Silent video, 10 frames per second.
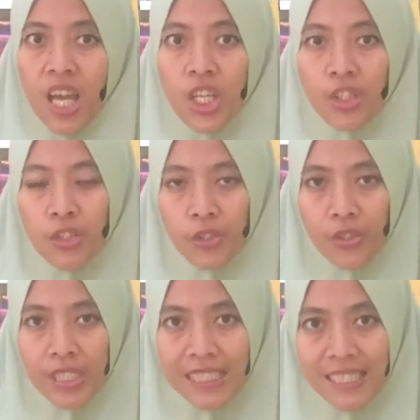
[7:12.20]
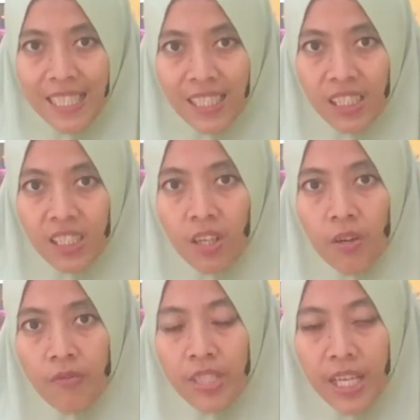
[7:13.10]
through the cycle of
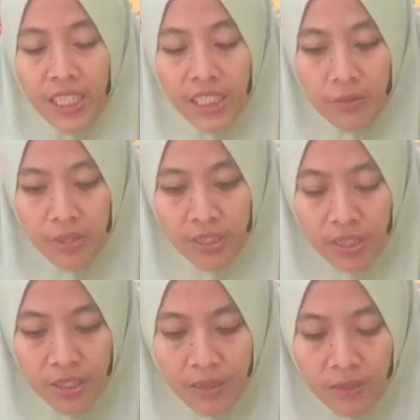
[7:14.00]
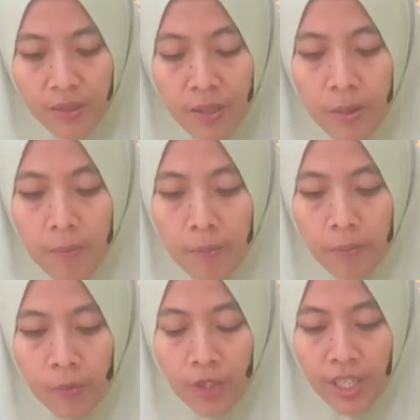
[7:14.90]
the activity,
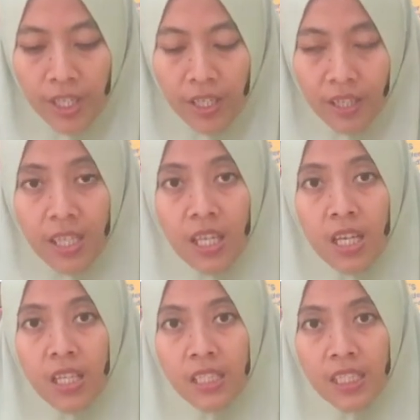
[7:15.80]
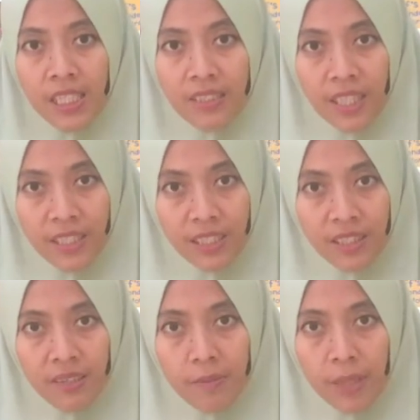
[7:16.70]
where they taking the
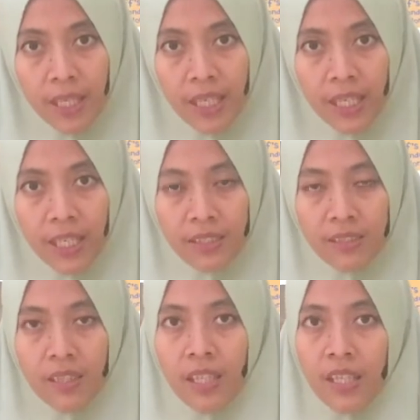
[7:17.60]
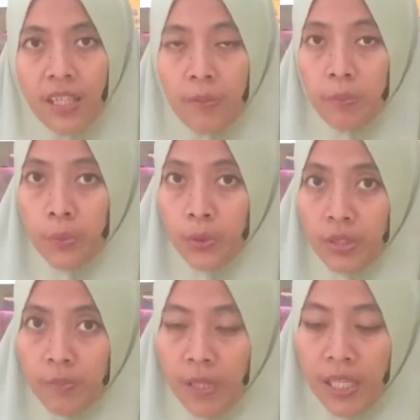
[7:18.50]
mat and then put the
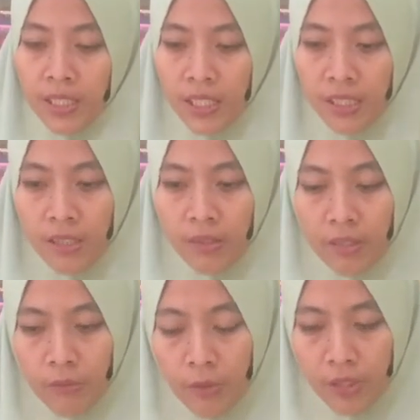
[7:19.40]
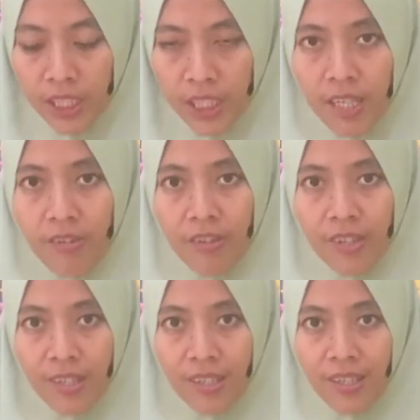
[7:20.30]
mat in the working
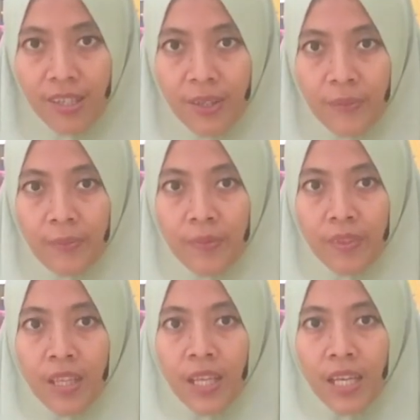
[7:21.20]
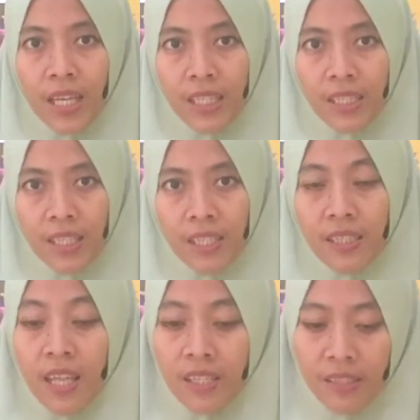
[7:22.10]
area, and then
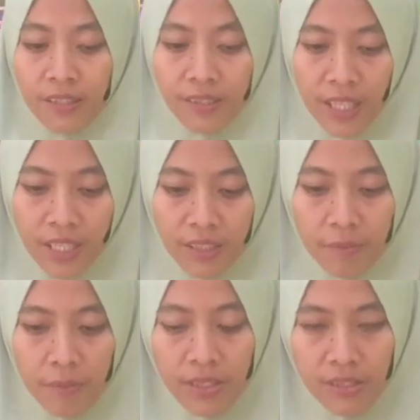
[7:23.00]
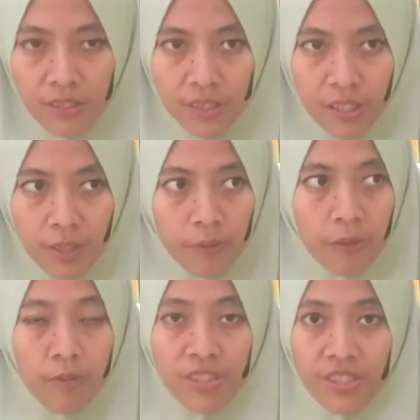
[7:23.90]
they take the material from the
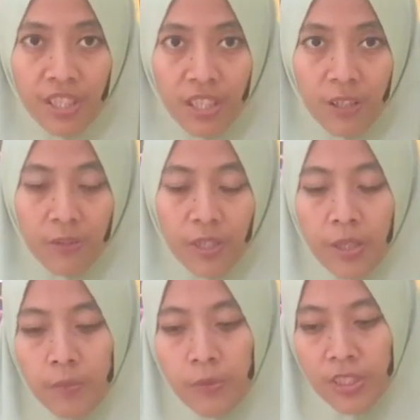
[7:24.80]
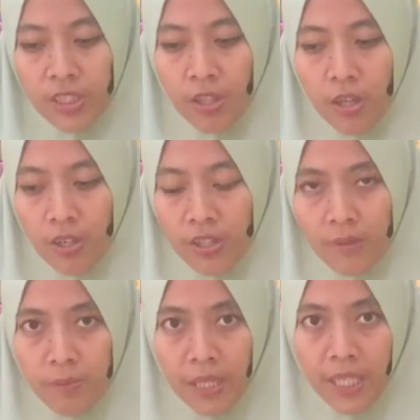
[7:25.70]
shelf and put it on the
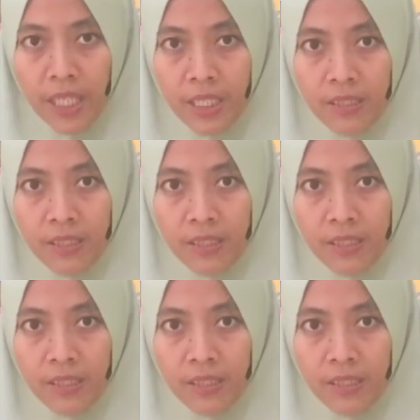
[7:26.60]
mat,